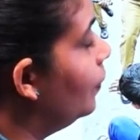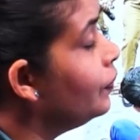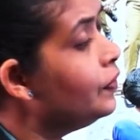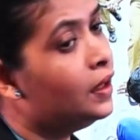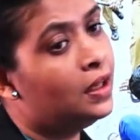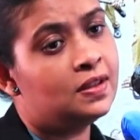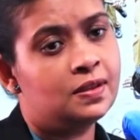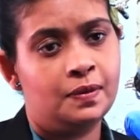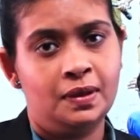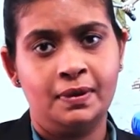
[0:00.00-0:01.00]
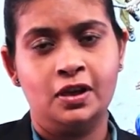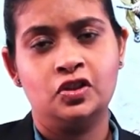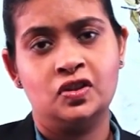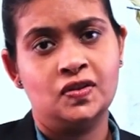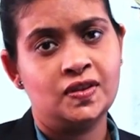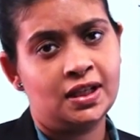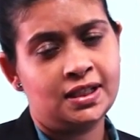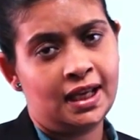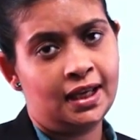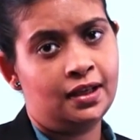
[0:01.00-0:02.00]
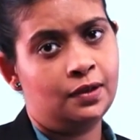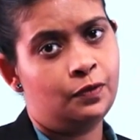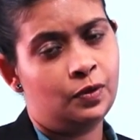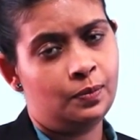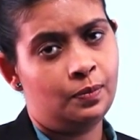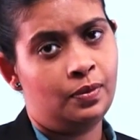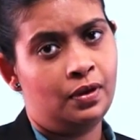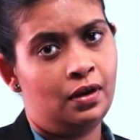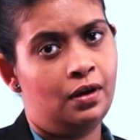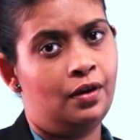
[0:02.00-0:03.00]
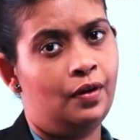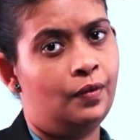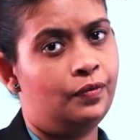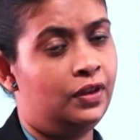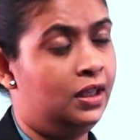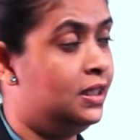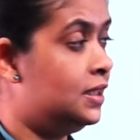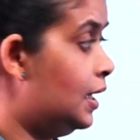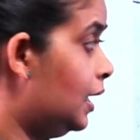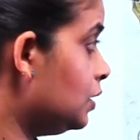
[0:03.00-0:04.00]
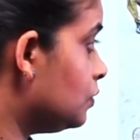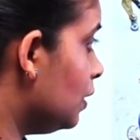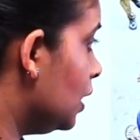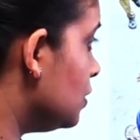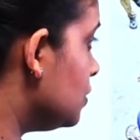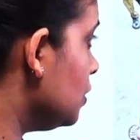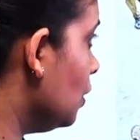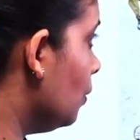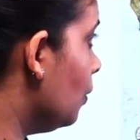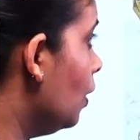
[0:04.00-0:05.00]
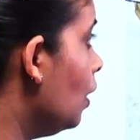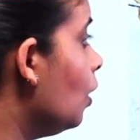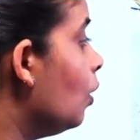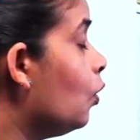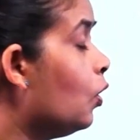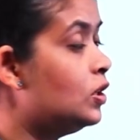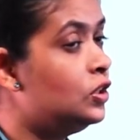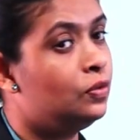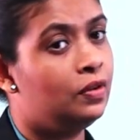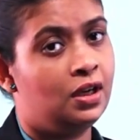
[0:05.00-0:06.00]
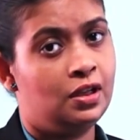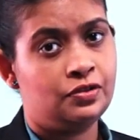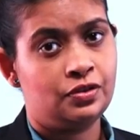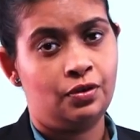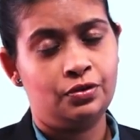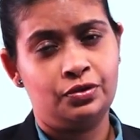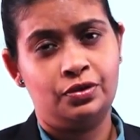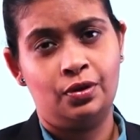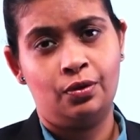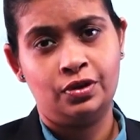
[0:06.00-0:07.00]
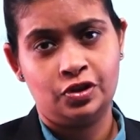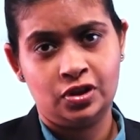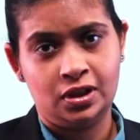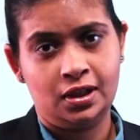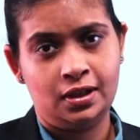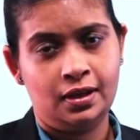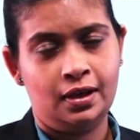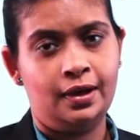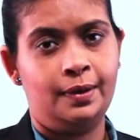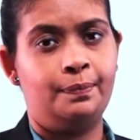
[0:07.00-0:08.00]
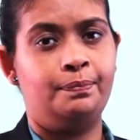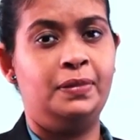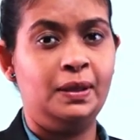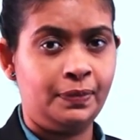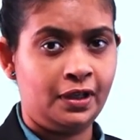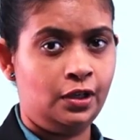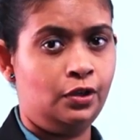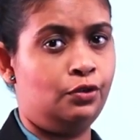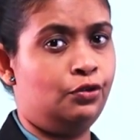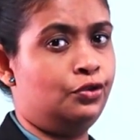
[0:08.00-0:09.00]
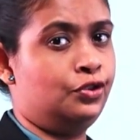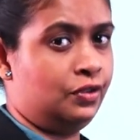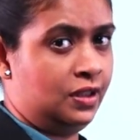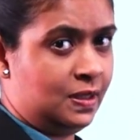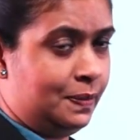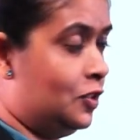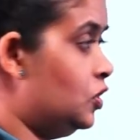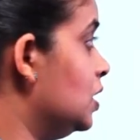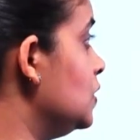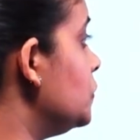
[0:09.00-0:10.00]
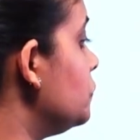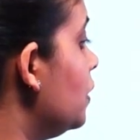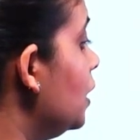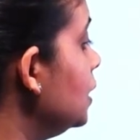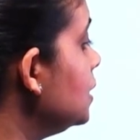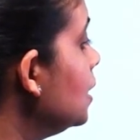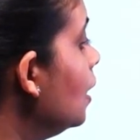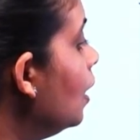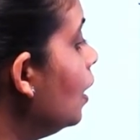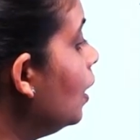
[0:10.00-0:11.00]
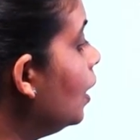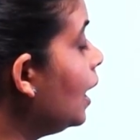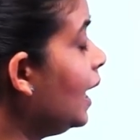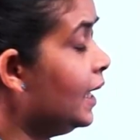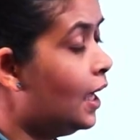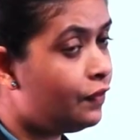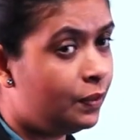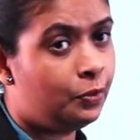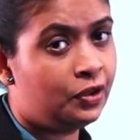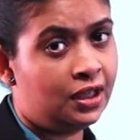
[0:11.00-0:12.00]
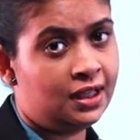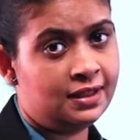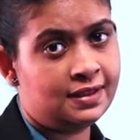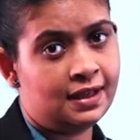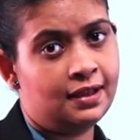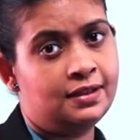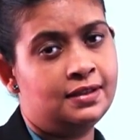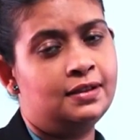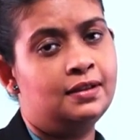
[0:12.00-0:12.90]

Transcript: these images are taken from the internet, right? So all due credits go to the original people who took these pictures, right? I haven't put an insight,